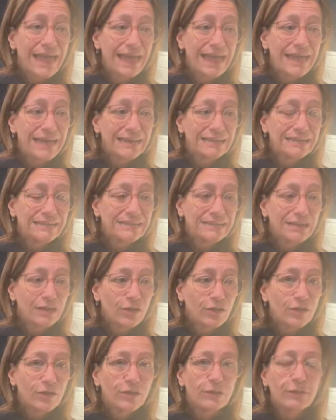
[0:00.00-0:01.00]
and
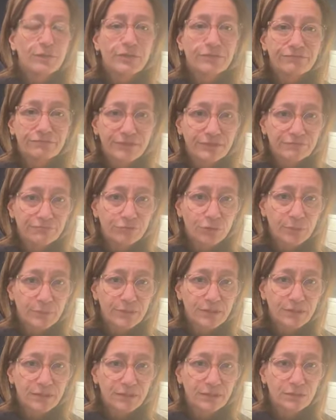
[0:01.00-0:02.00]
the Fit
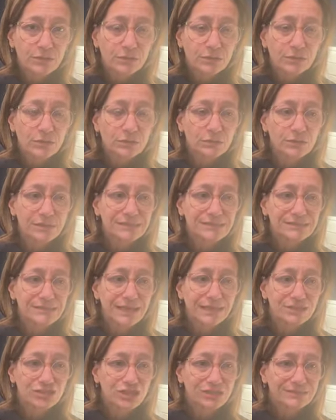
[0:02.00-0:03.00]
Formula
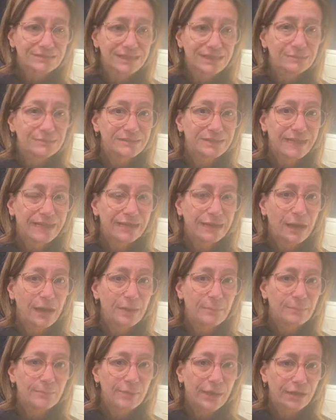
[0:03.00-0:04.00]
Reset just keeps
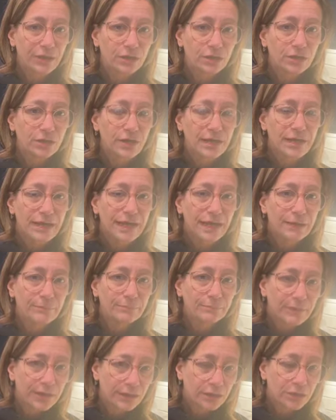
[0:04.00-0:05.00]
getting better
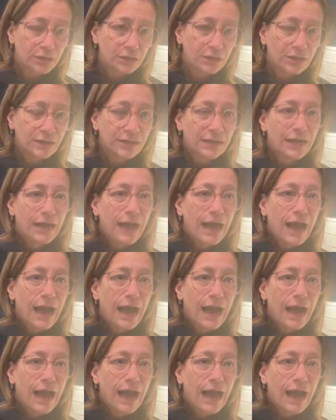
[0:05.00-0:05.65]
and better.